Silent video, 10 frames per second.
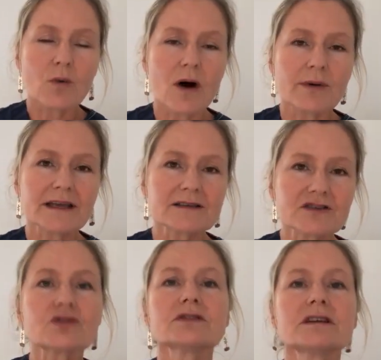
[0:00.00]
While we can
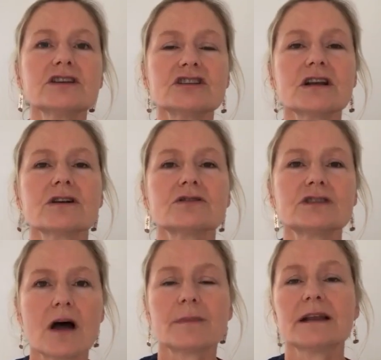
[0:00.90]
certainly share
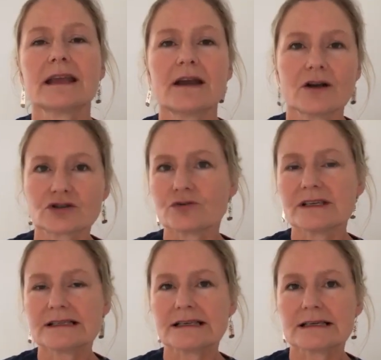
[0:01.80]
dominant
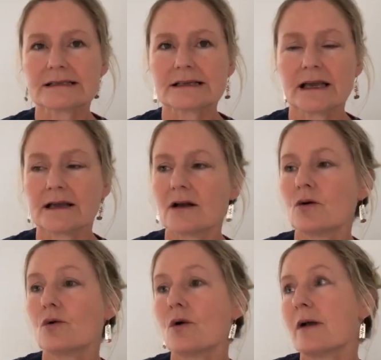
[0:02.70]
characteristics like,
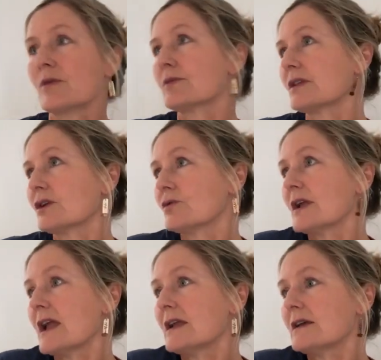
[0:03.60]
oh, I'm a really
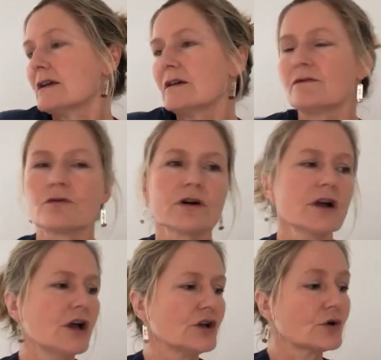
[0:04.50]
creative, or
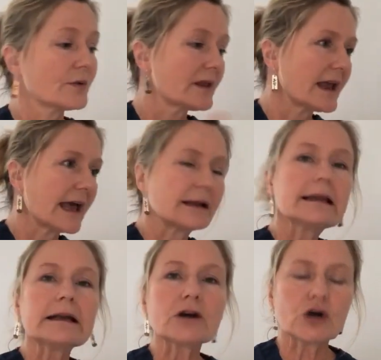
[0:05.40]
you're really
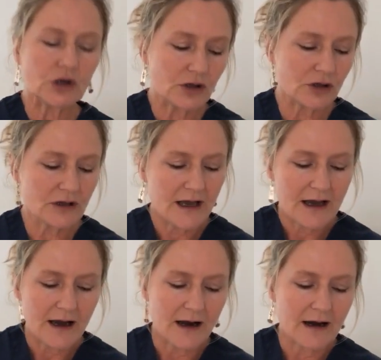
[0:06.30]
analytical,
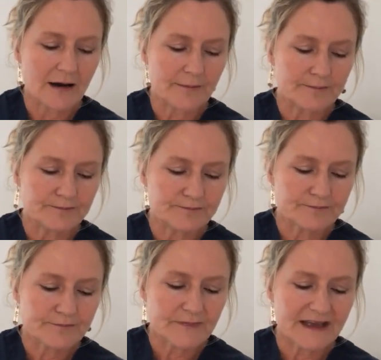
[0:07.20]
um,
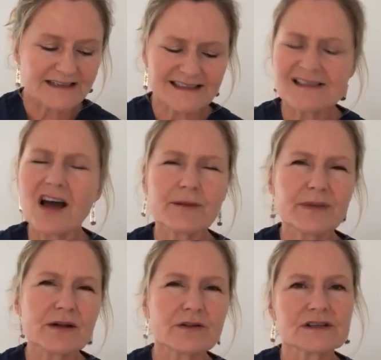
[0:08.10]
it does not
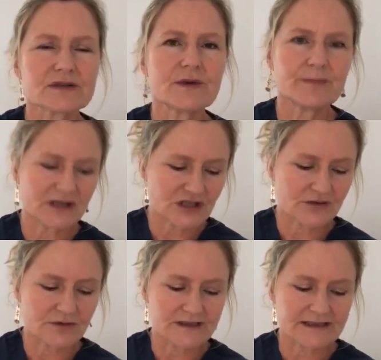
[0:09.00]
appear that sweeping
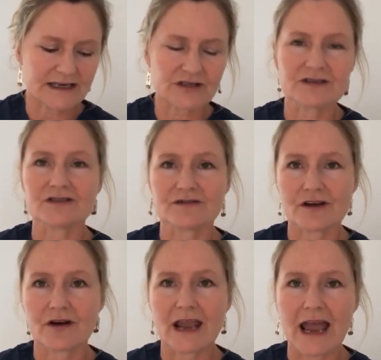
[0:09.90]
generalizations are
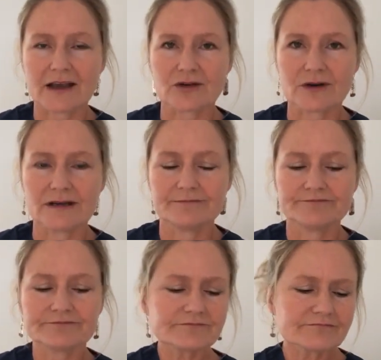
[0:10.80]
very accurate.
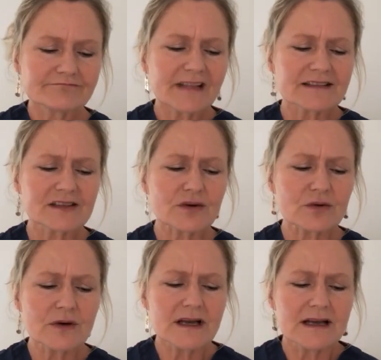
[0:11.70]

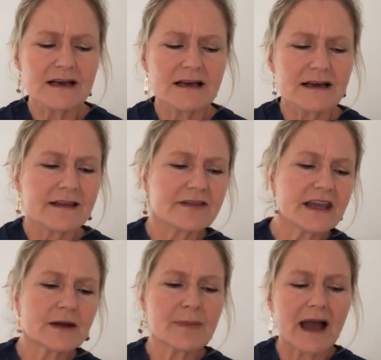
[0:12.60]
So
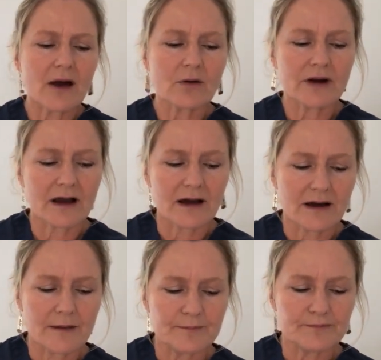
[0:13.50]
think about
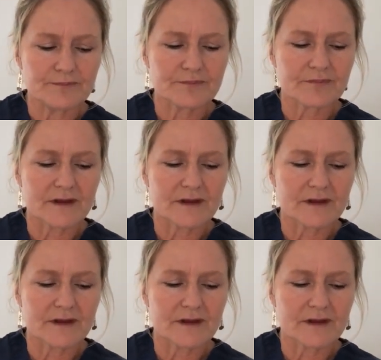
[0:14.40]
um,